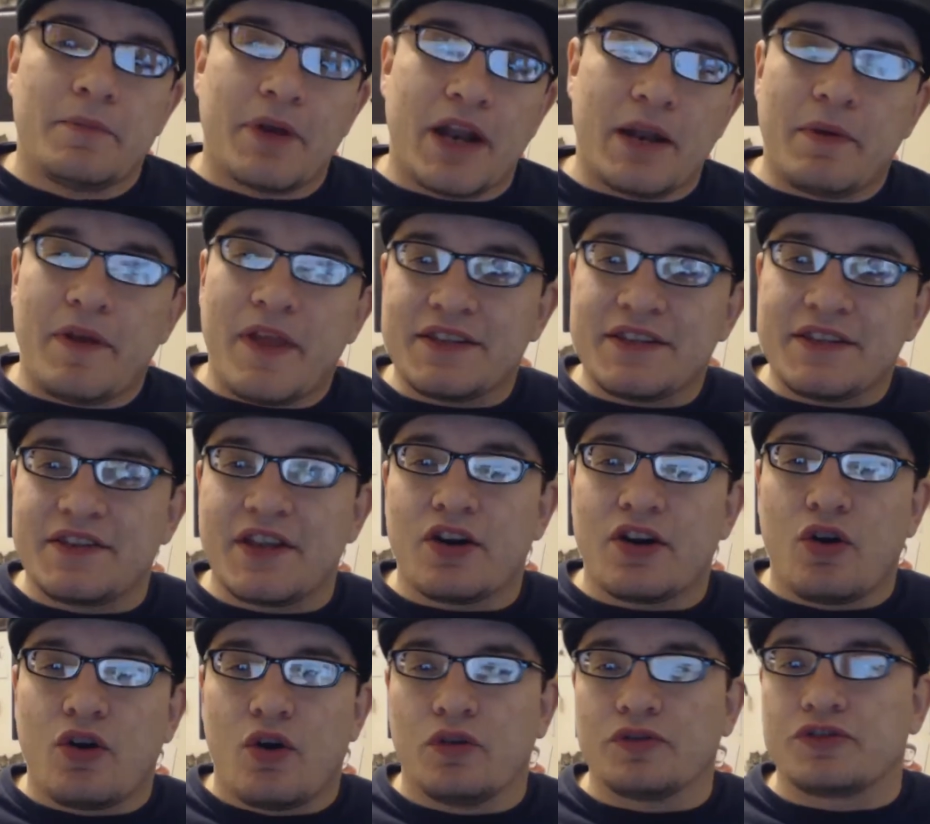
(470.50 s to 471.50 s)
But anyway, that's
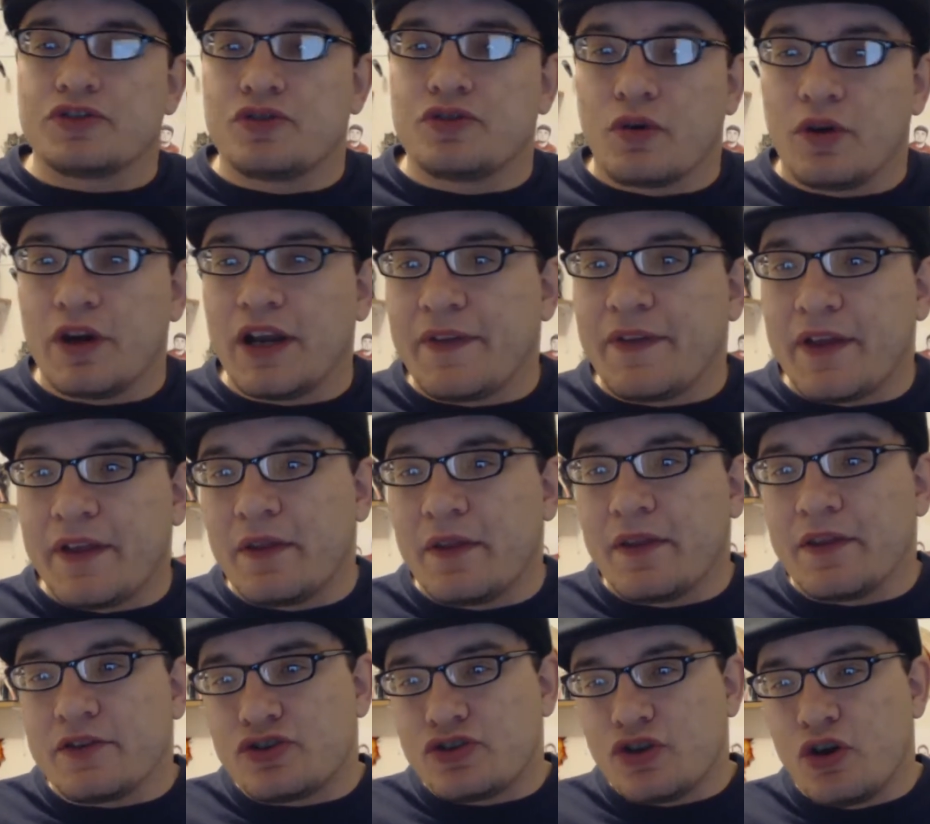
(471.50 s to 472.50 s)
their whole story, and then
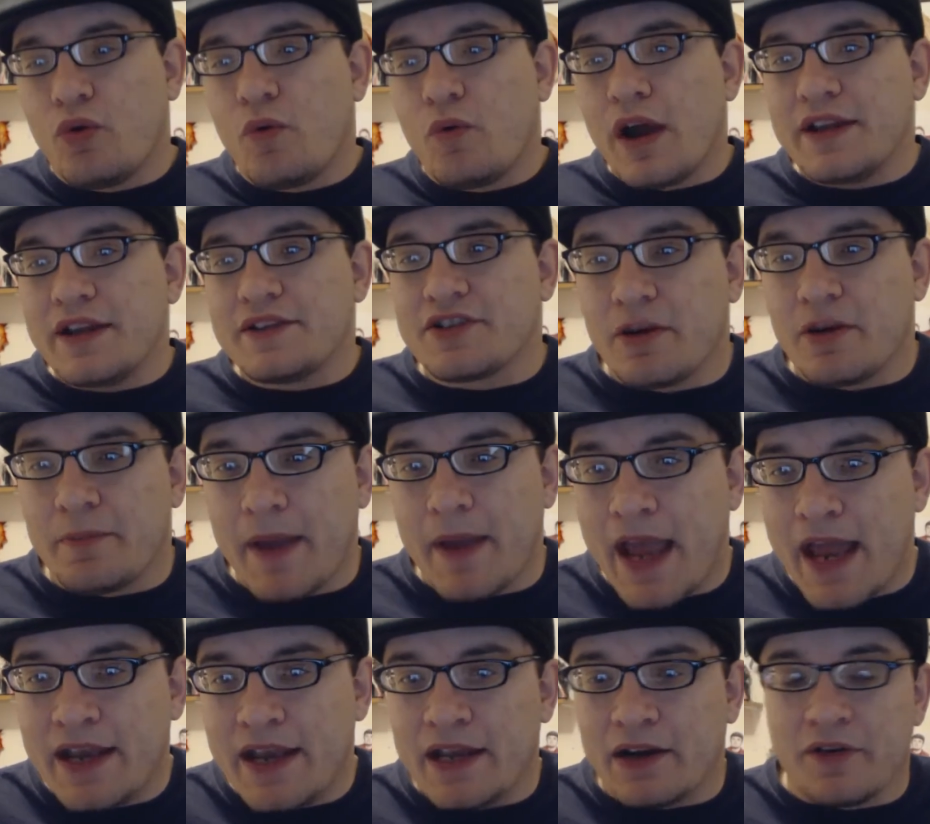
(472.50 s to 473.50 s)
the show winds up
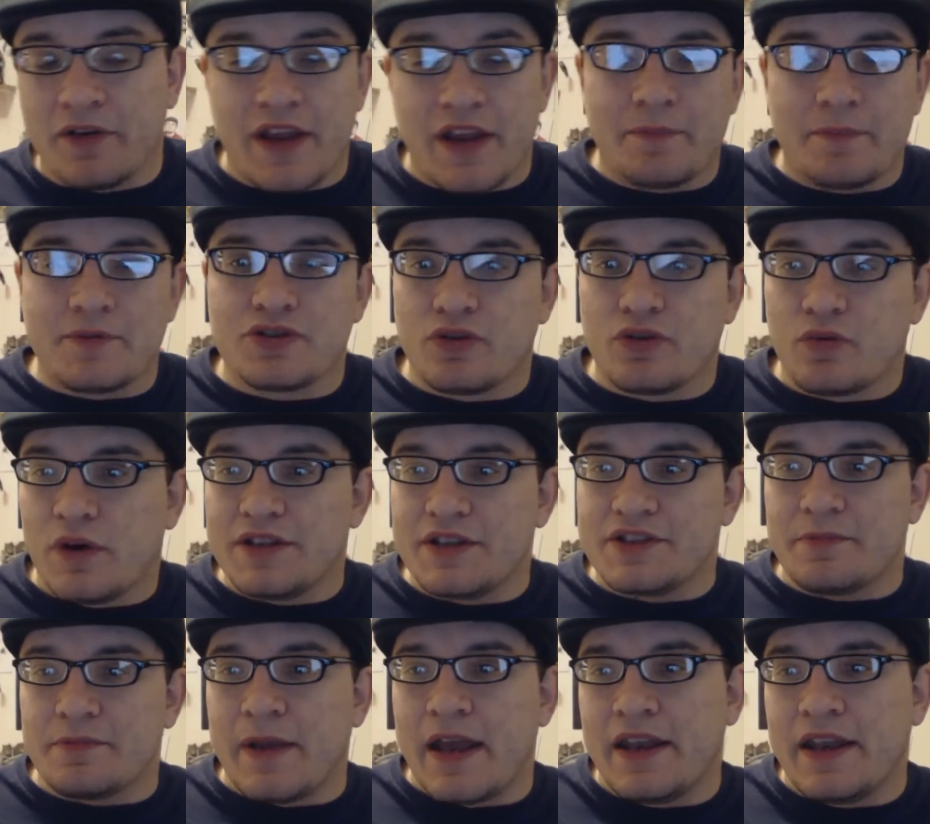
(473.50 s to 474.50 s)
ending, or the episode
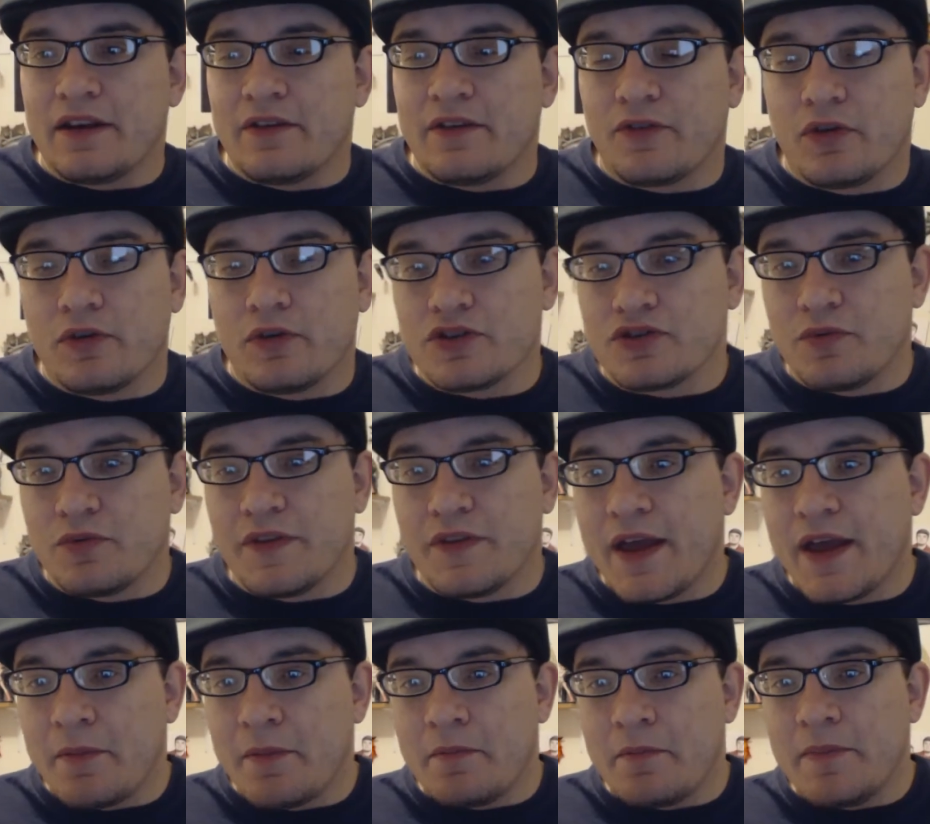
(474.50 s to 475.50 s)
winds up ending, of course, with
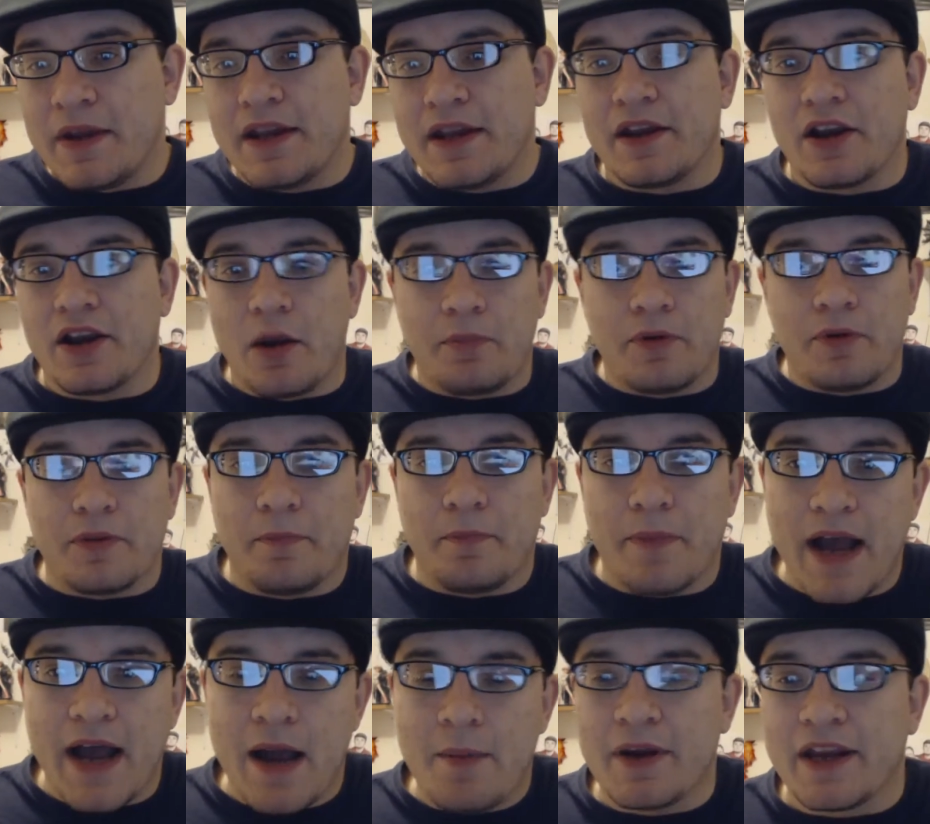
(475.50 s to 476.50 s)
them meeting up with
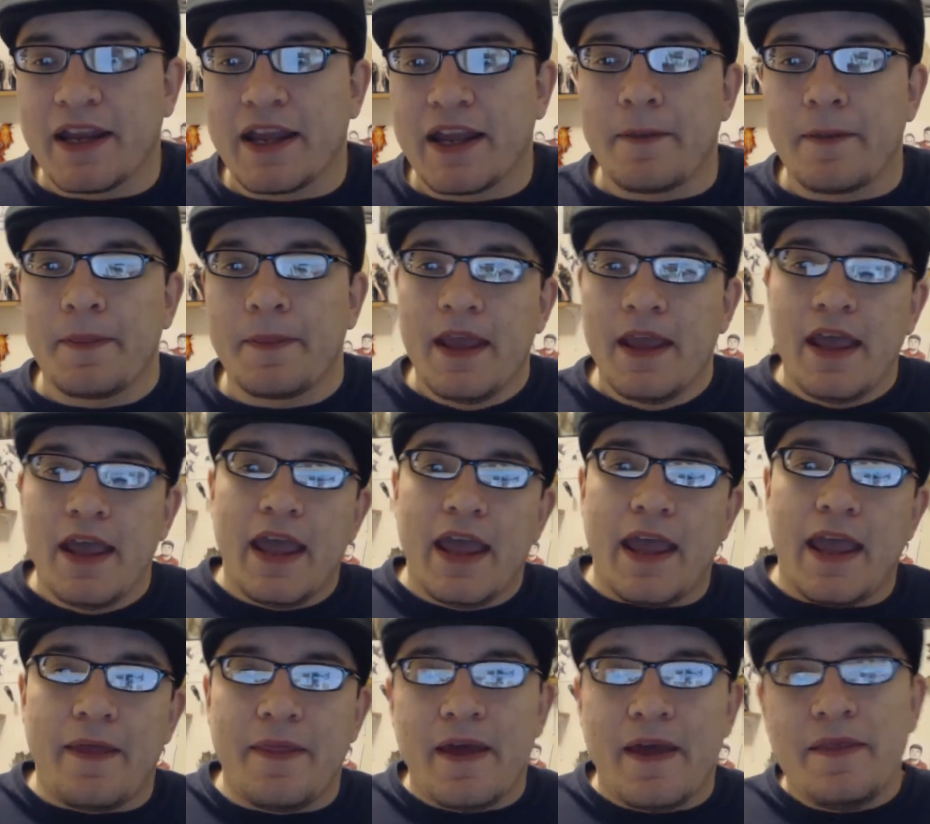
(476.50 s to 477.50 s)
Bob again.
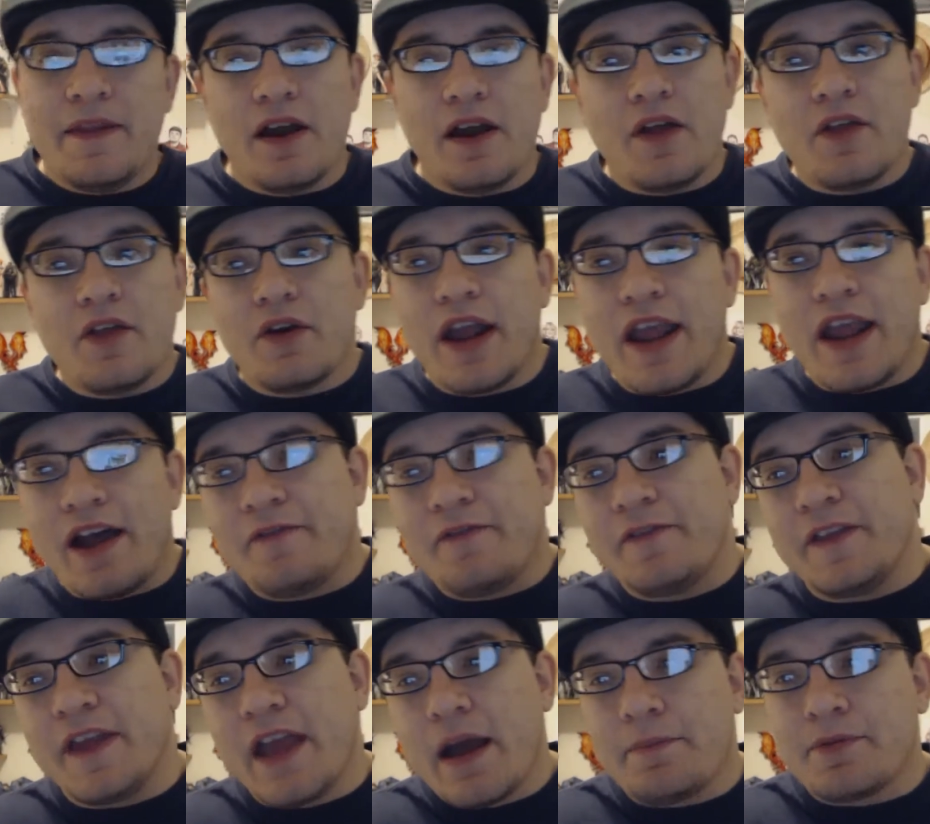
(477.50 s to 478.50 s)
And then the other half
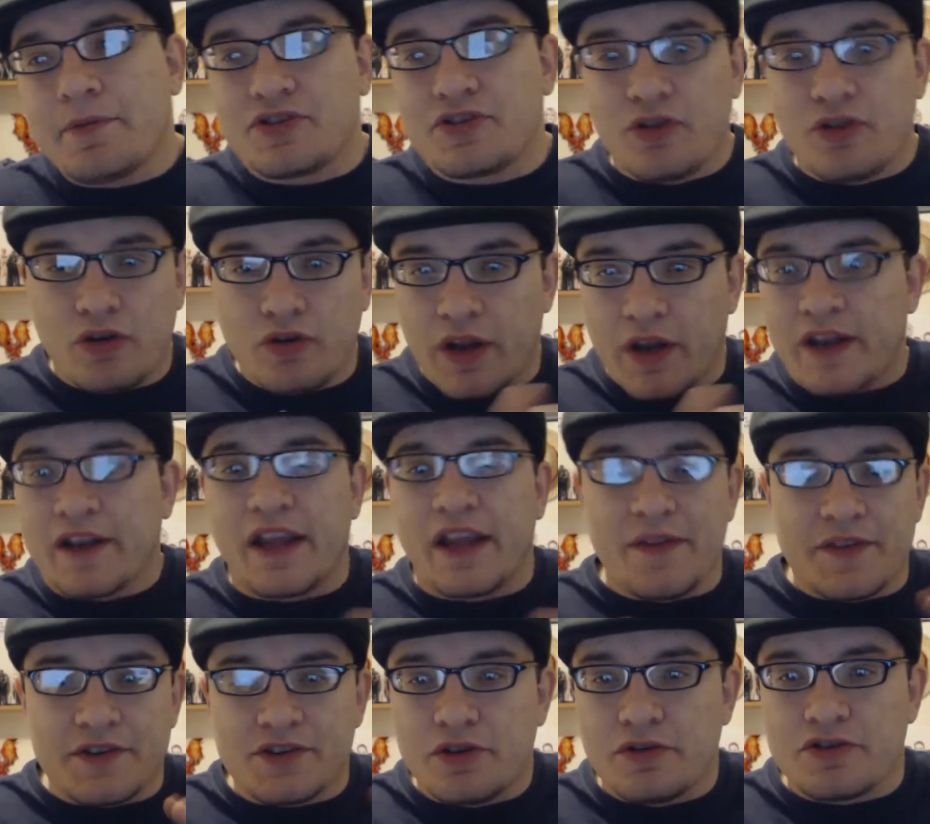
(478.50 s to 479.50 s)
of the episode, and
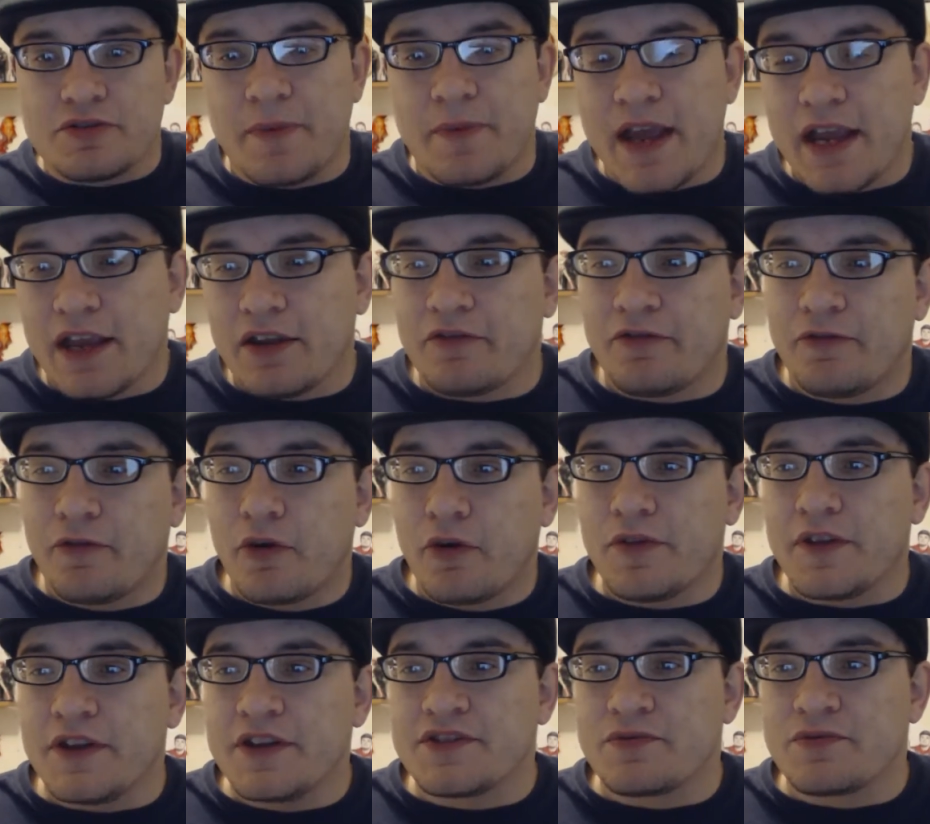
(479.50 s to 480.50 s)
again, this goes back and forth,